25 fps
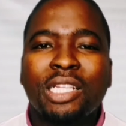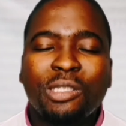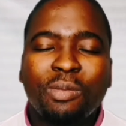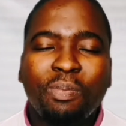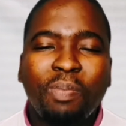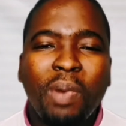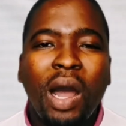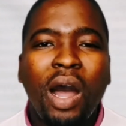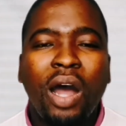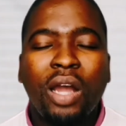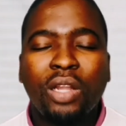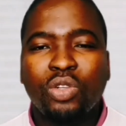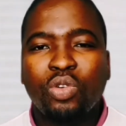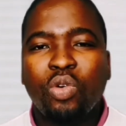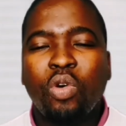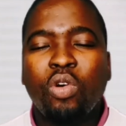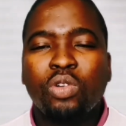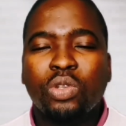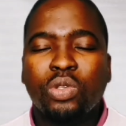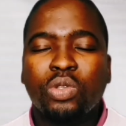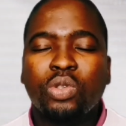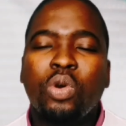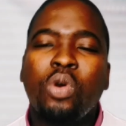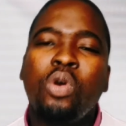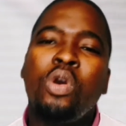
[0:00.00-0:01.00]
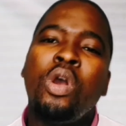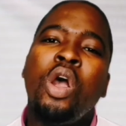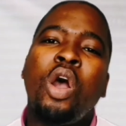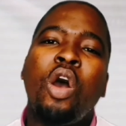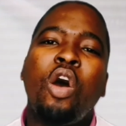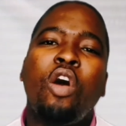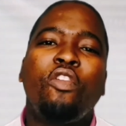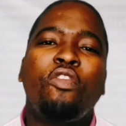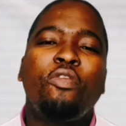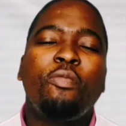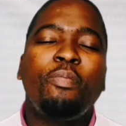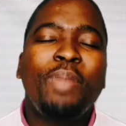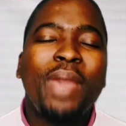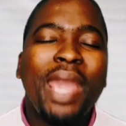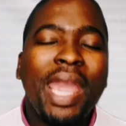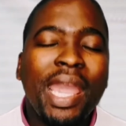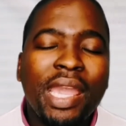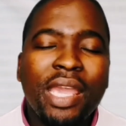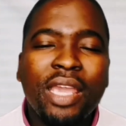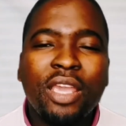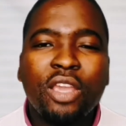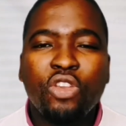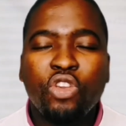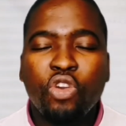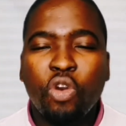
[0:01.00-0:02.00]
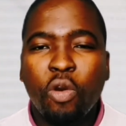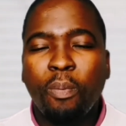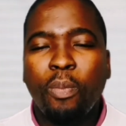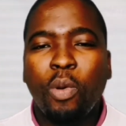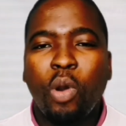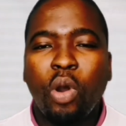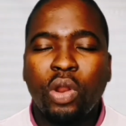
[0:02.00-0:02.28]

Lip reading: That's part also of paying